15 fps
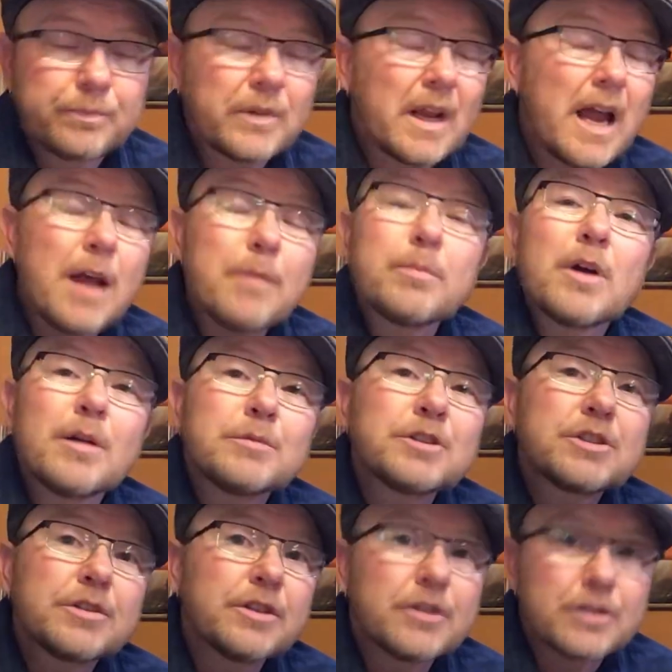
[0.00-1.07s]
I
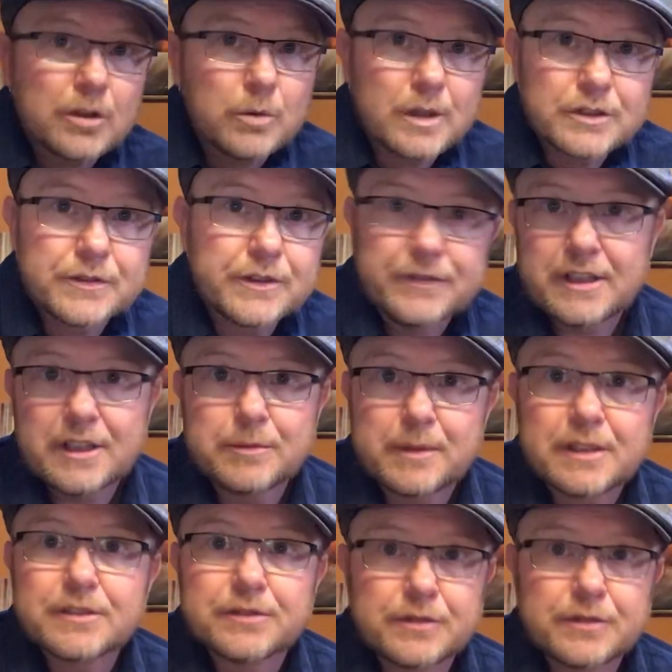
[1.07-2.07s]
promise you that you can watch 15 minutes